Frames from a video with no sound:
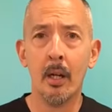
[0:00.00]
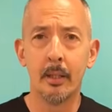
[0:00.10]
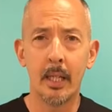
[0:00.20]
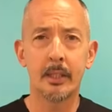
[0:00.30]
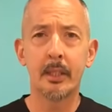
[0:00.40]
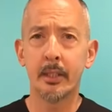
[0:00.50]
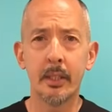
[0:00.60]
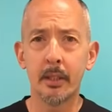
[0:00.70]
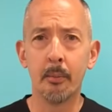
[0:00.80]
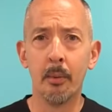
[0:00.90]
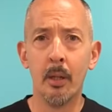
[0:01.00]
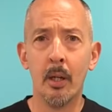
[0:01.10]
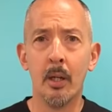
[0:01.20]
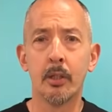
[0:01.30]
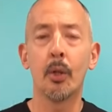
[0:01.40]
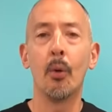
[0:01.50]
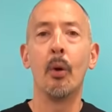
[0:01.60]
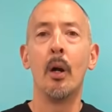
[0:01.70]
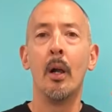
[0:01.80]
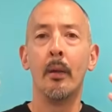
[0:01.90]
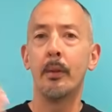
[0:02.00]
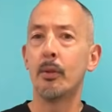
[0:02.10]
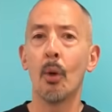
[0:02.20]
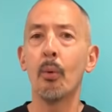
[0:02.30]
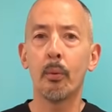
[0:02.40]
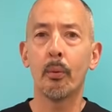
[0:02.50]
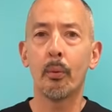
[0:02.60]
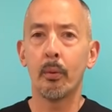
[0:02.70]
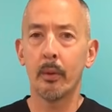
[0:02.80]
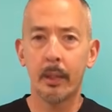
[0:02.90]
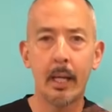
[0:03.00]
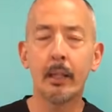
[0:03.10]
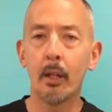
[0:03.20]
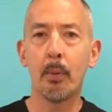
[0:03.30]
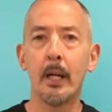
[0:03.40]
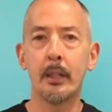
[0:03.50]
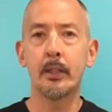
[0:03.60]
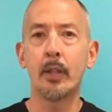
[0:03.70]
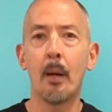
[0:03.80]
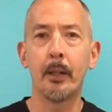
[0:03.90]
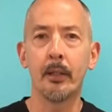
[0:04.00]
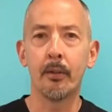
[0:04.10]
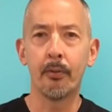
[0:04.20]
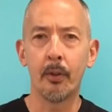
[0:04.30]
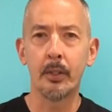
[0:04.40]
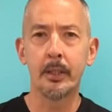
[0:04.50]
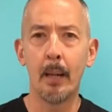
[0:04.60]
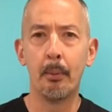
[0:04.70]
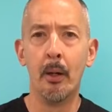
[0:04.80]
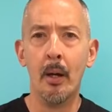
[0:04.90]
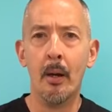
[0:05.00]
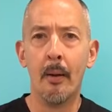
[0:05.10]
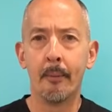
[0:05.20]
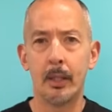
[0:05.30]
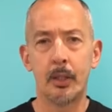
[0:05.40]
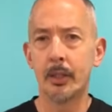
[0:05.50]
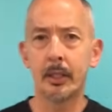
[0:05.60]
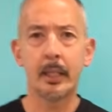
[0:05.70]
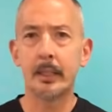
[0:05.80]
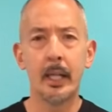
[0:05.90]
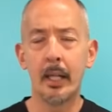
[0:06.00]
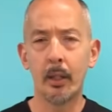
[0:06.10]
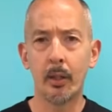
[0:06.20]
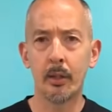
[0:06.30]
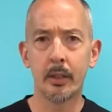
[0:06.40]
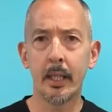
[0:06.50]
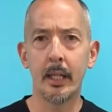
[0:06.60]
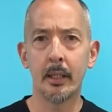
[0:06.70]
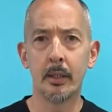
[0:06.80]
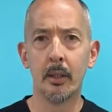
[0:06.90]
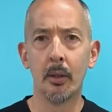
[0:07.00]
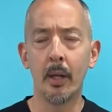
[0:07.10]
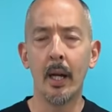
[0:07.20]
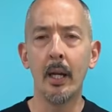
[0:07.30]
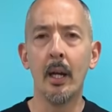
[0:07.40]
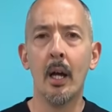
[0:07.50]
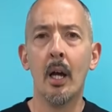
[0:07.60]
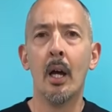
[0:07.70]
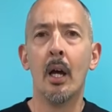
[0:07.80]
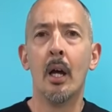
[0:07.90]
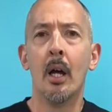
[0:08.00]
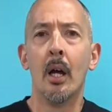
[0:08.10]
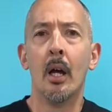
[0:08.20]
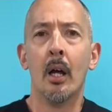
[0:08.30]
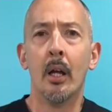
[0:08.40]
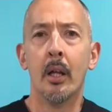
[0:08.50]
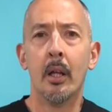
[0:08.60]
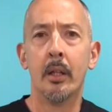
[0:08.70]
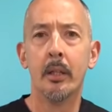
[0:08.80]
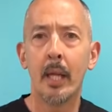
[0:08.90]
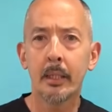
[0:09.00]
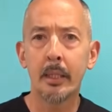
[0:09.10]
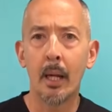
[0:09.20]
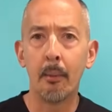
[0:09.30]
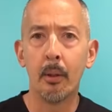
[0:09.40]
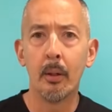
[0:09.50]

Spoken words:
That's the system. So you don't get there by stopping at the first step. That's just like standing on your skates, okay? Next step.